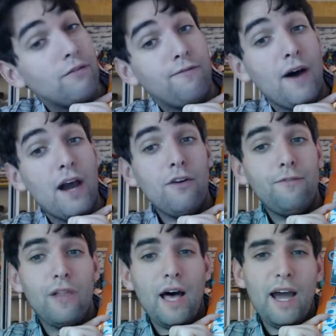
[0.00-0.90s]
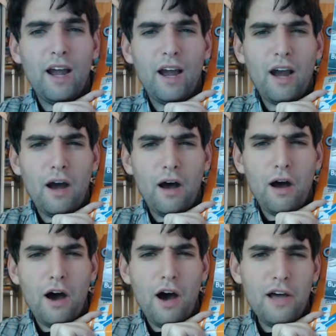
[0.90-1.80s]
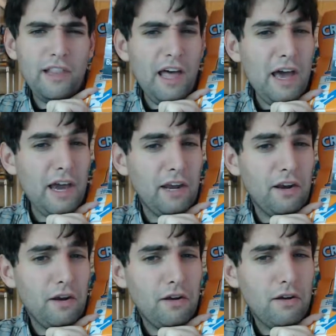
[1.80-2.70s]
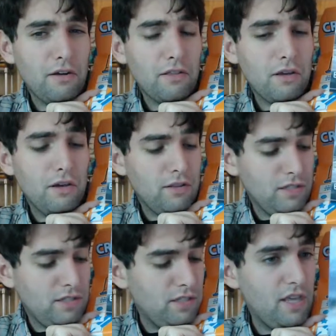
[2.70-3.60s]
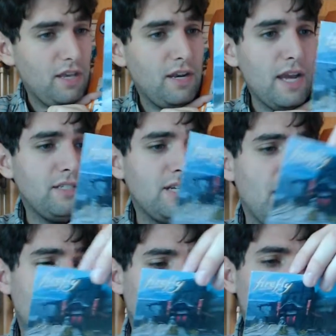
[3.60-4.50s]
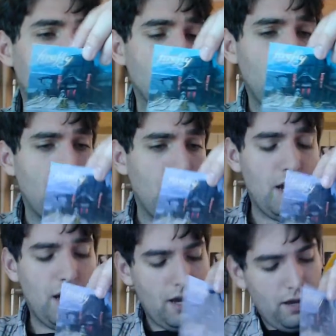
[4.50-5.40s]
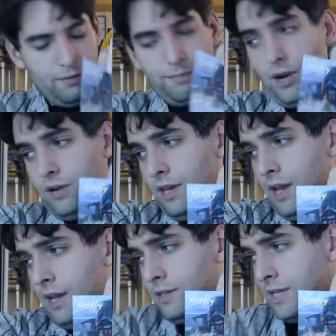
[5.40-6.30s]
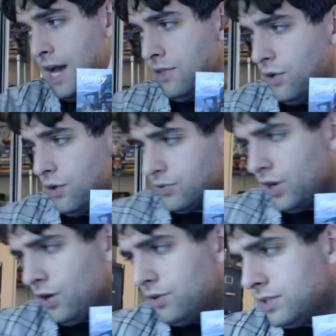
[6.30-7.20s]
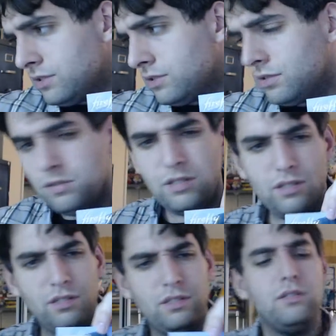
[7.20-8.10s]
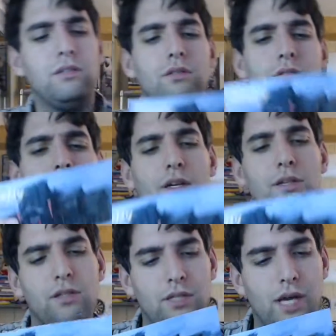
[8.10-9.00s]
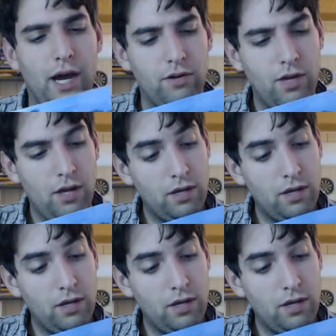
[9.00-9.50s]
Firefly Online. This is the next item. Apparently a download code. Let's check this out.